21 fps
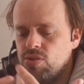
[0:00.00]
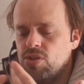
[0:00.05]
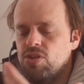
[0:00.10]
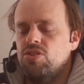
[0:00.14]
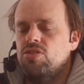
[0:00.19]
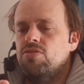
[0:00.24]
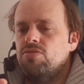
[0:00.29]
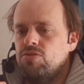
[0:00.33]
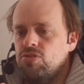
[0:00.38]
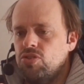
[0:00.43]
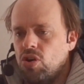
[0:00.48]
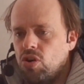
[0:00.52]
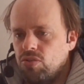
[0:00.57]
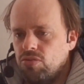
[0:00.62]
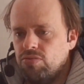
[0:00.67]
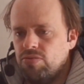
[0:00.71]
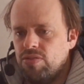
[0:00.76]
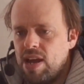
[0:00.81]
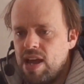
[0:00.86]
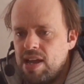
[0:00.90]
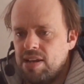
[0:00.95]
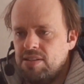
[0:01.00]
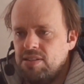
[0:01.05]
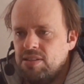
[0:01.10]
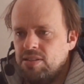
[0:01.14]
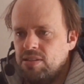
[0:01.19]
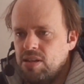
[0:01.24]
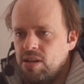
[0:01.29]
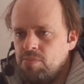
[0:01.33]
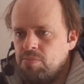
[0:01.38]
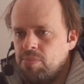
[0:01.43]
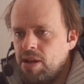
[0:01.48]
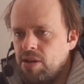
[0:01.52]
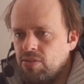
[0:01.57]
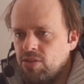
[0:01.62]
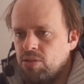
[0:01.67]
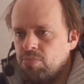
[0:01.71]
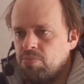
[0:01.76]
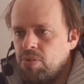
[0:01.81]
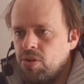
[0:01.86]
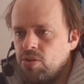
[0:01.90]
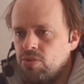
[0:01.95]
that you've not read about
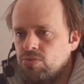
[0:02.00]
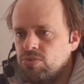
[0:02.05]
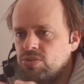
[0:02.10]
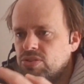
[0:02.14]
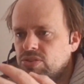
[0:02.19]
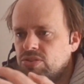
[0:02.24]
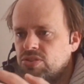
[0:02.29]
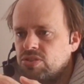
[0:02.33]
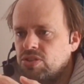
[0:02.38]
the post.